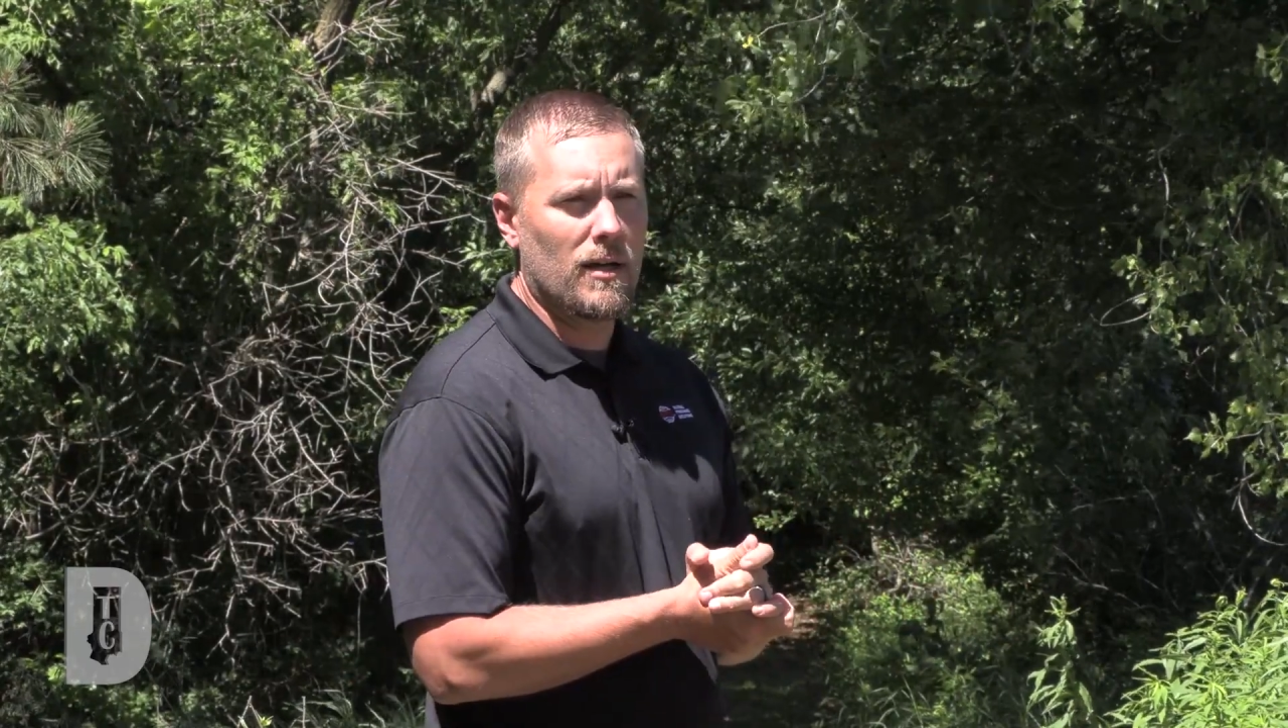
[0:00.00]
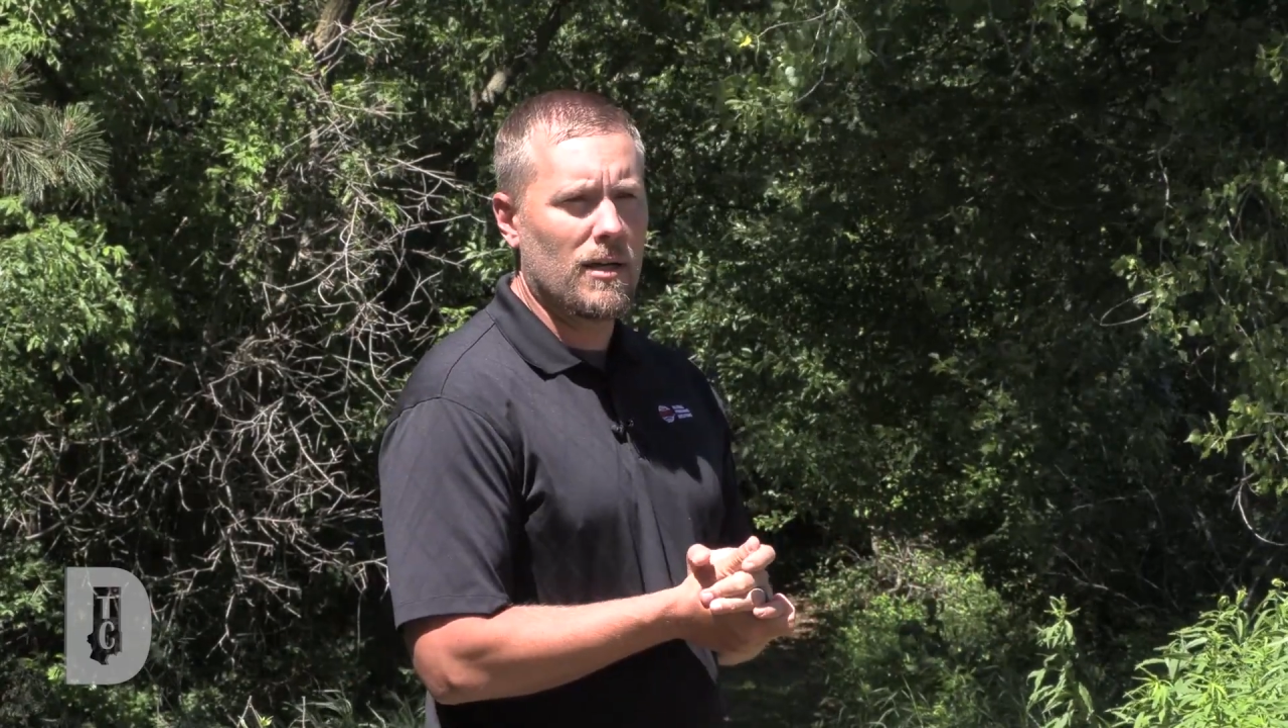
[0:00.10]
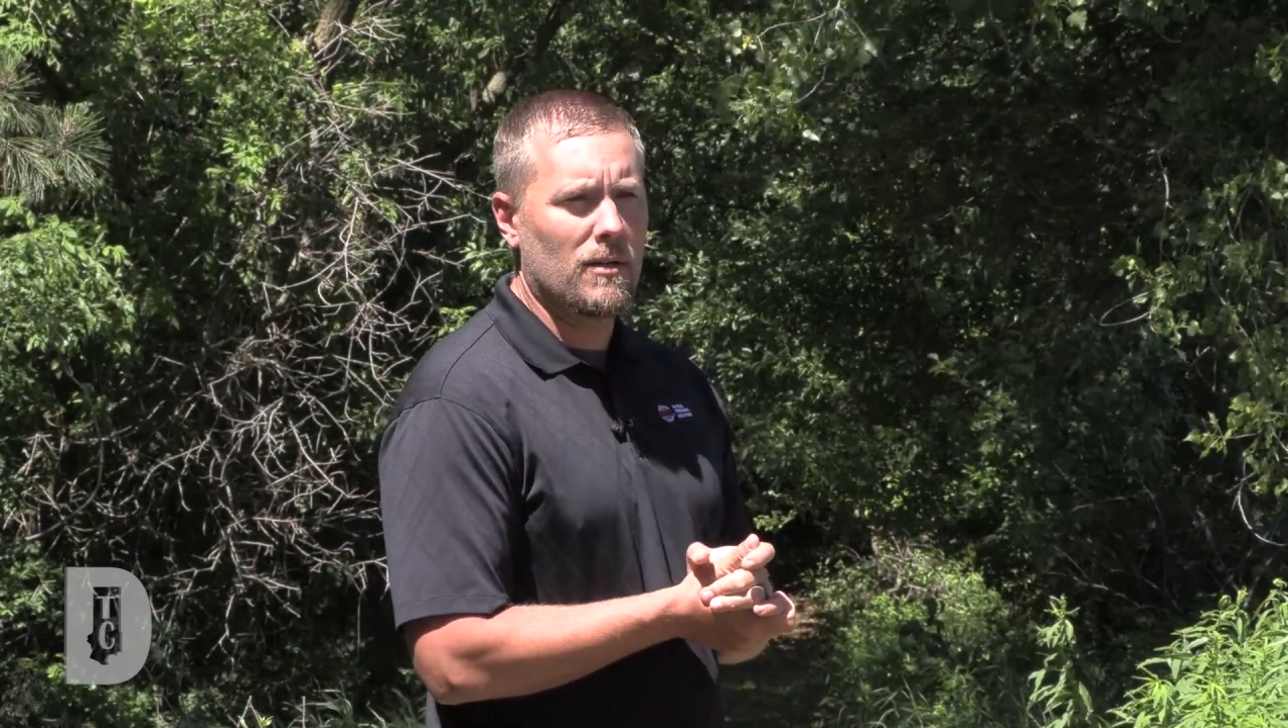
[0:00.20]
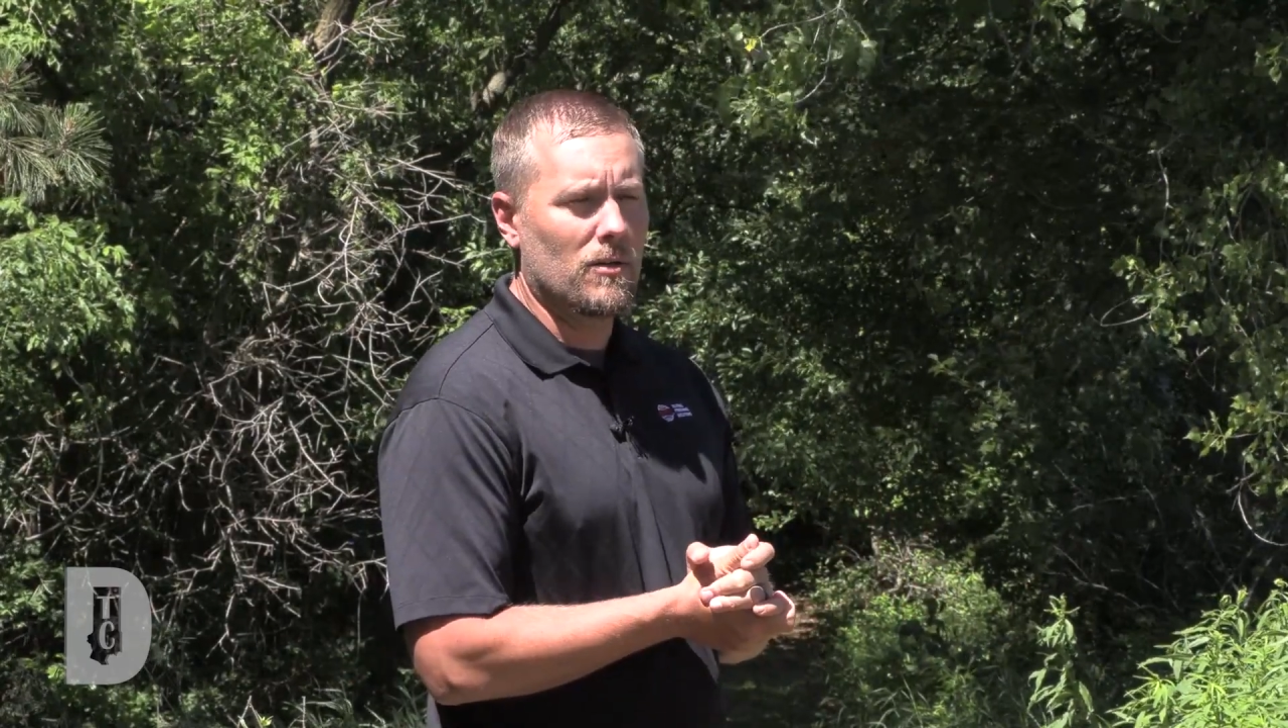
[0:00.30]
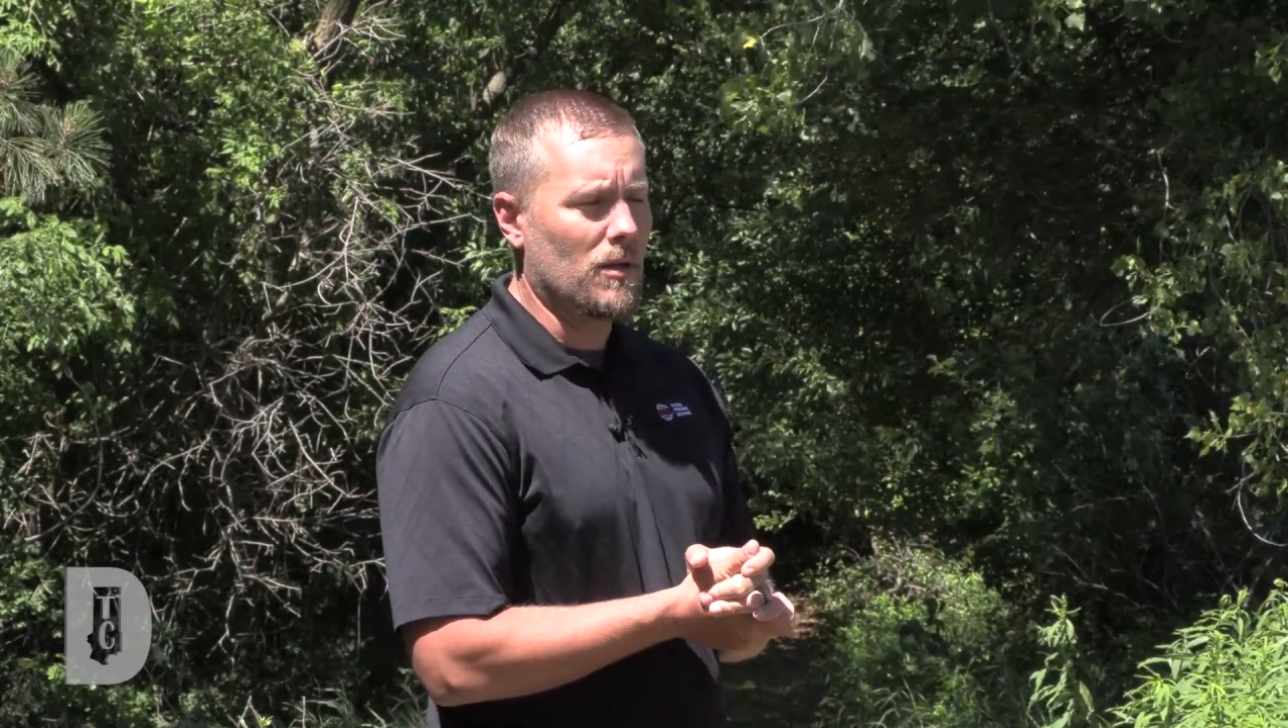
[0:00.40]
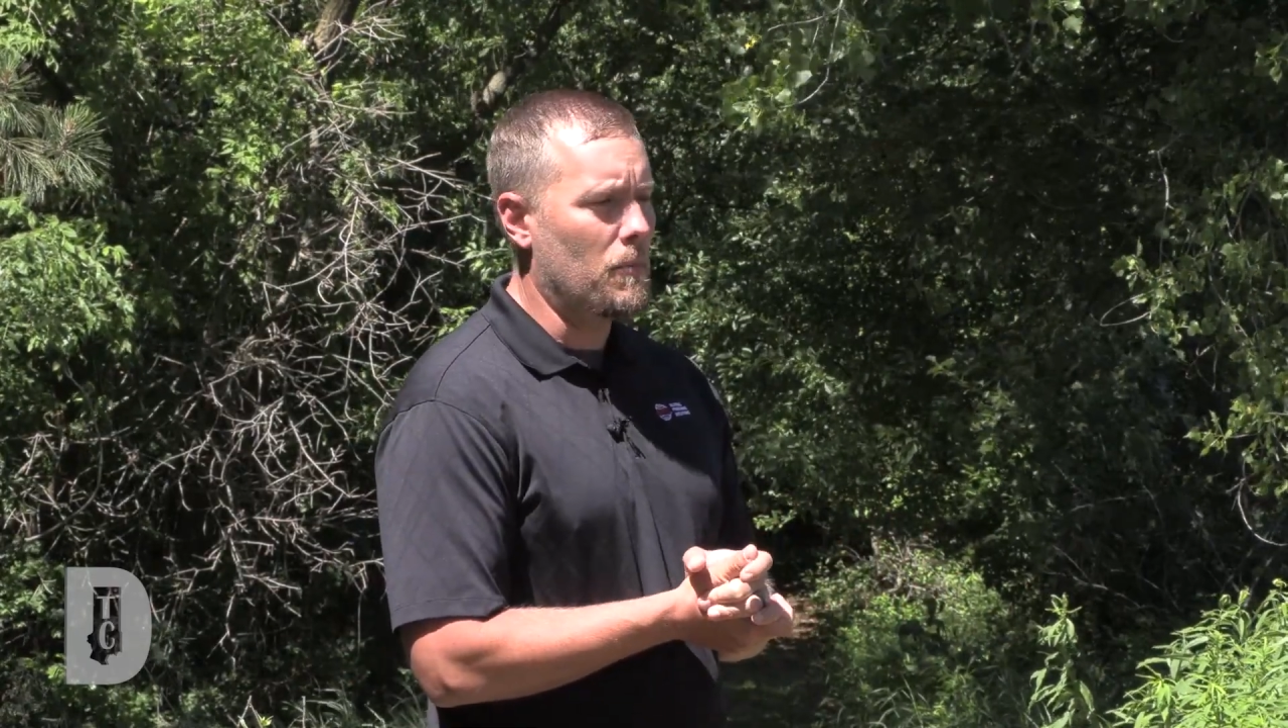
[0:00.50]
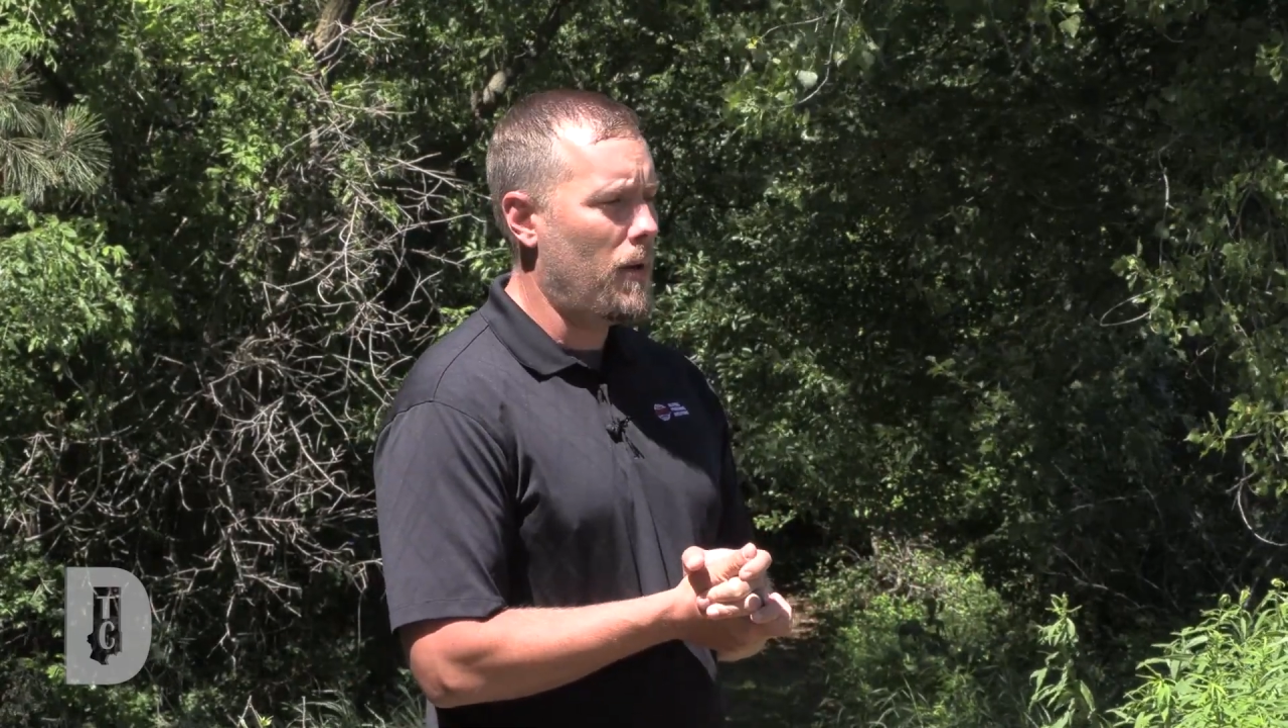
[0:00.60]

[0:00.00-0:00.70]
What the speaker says: in early